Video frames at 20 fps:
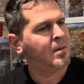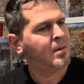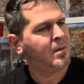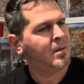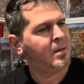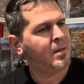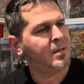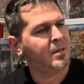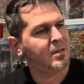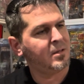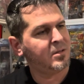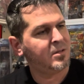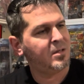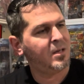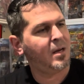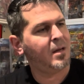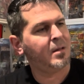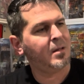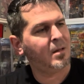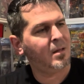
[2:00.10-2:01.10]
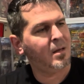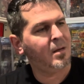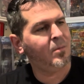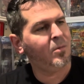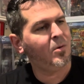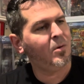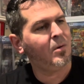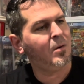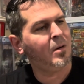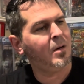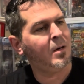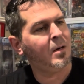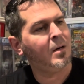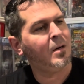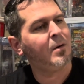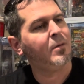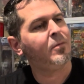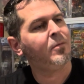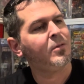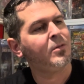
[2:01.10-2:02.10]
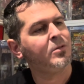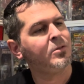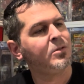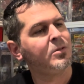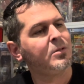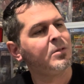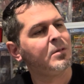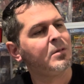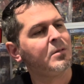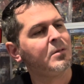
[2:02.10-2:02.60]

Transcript: And it does say on the label, first